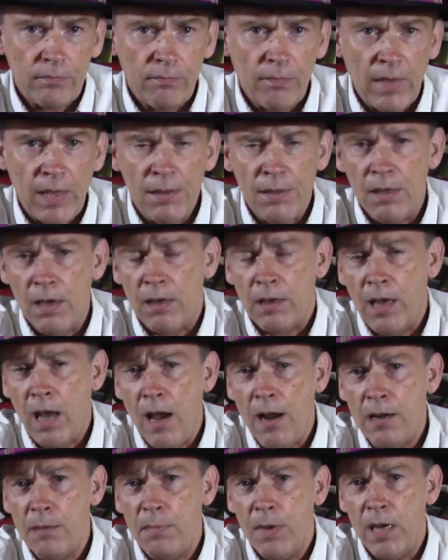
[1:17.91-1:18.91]
the
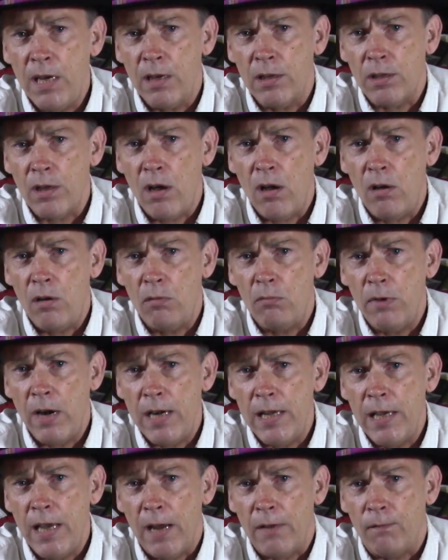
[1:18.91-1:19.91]
economy is
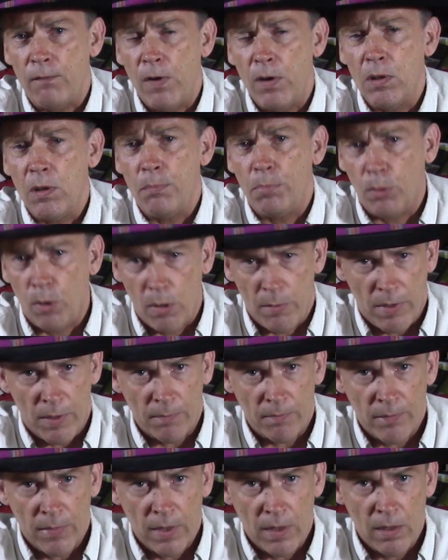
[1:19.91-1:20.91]
already at full employment.
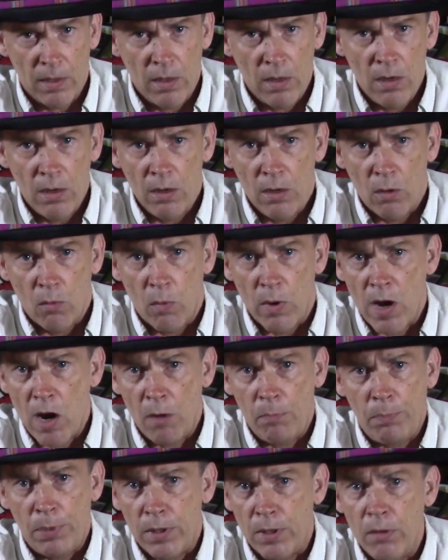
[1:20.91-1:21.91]
We
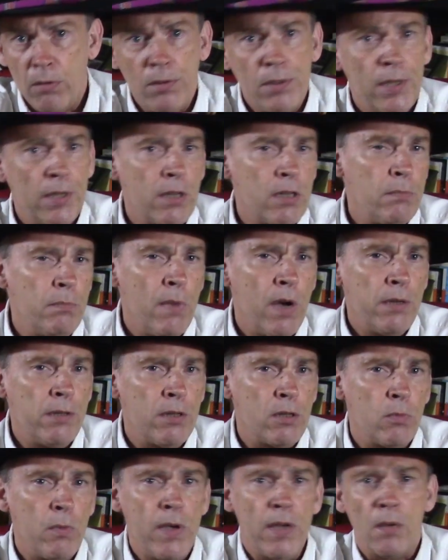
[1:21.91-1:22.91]
are producing as much
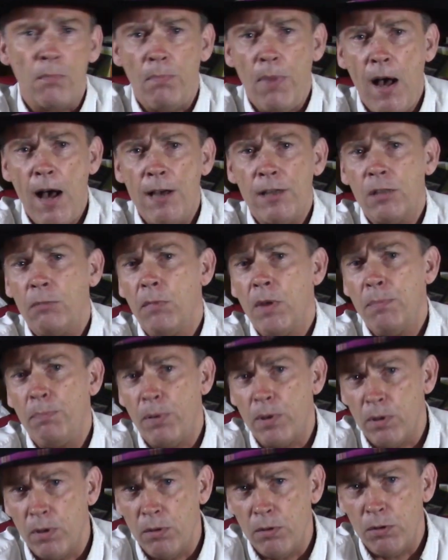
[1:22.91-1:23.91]
as we can possibly
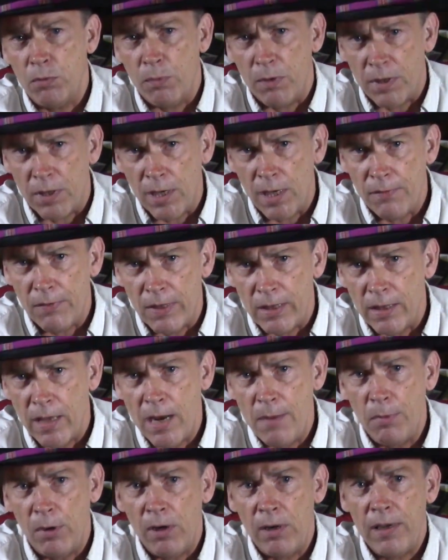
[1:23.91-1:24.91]
produce with given
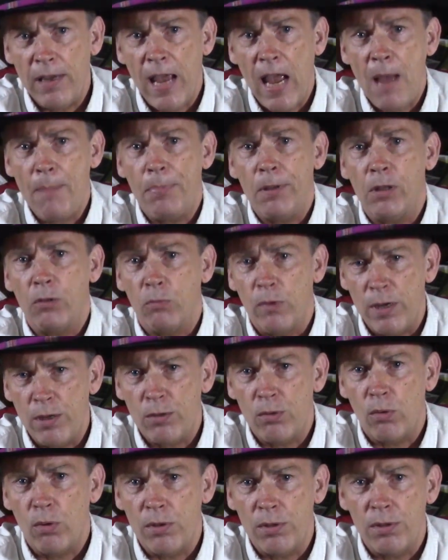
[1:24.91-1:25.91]
labor, capital,
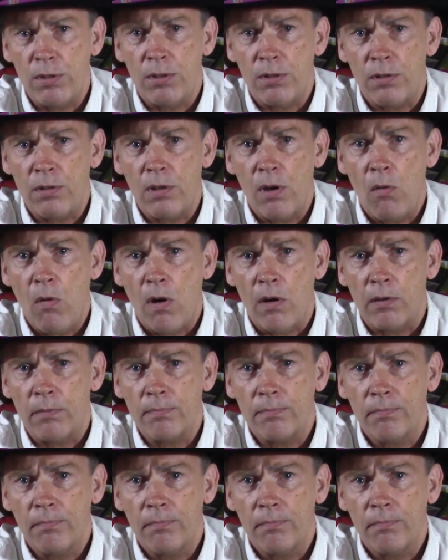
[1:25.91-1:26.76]
resources, and so on.